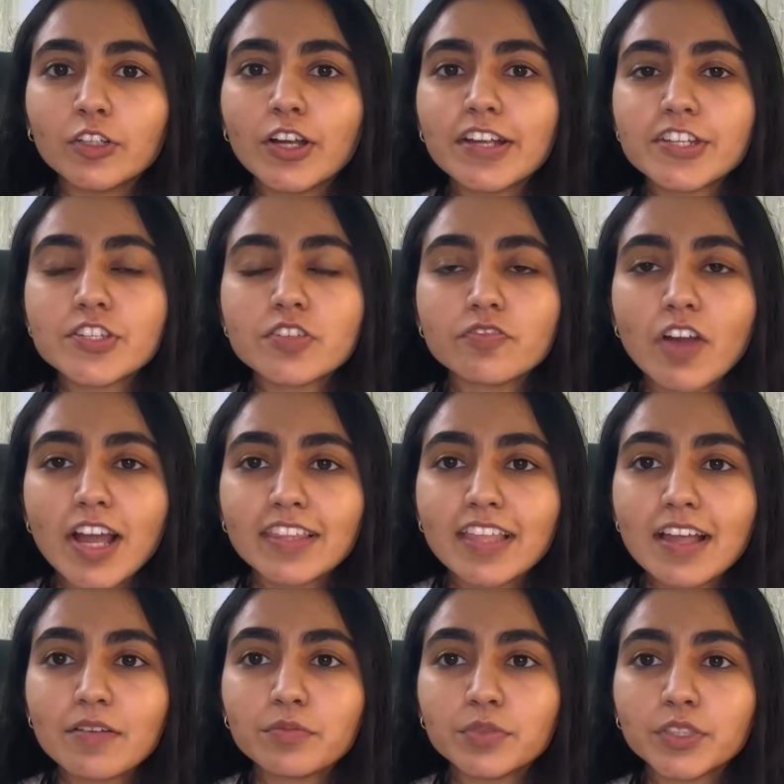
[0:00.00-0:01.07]
I just find
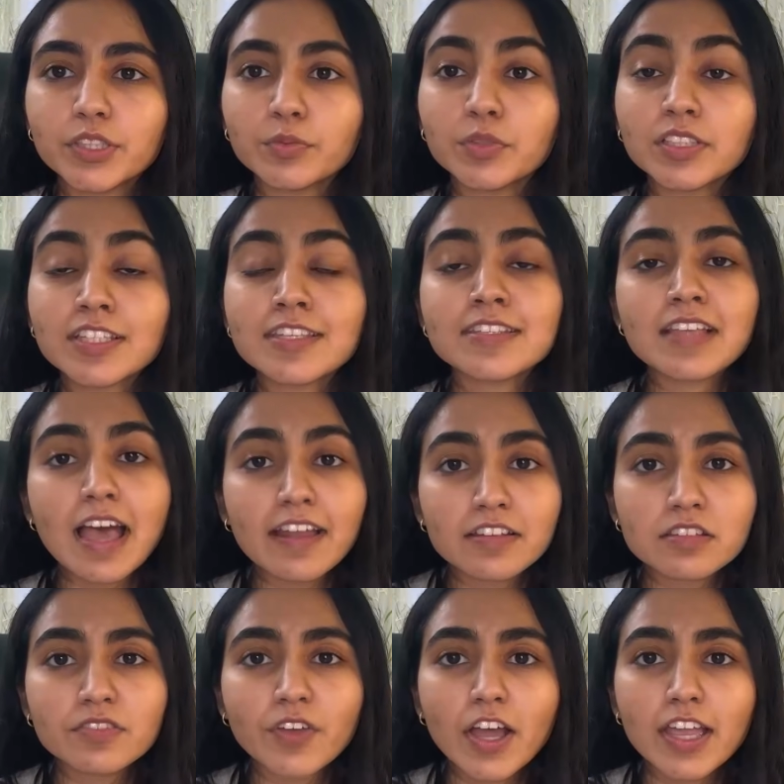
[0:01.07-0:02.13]
that really, really
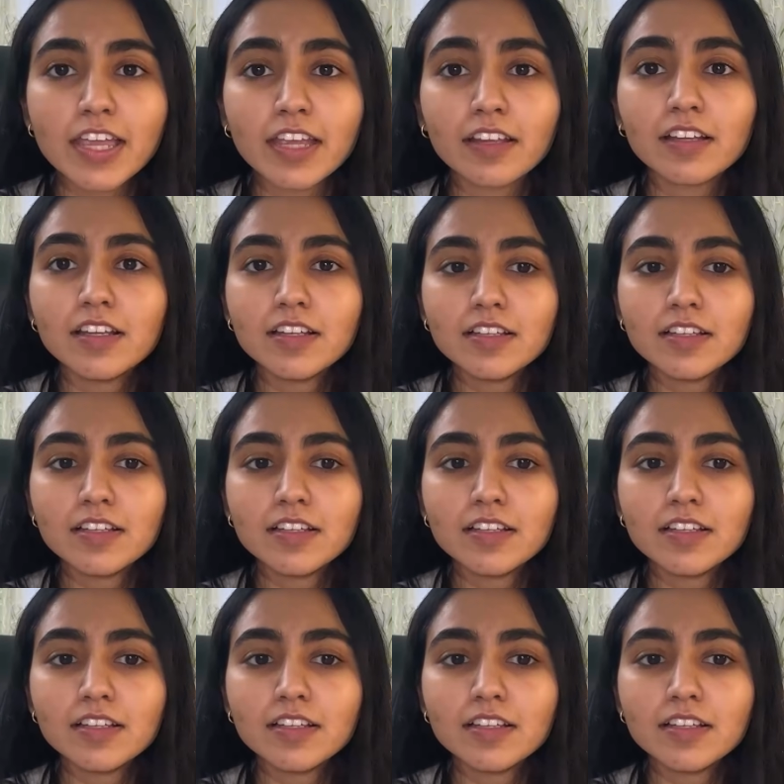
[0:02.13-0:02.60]
satisfying.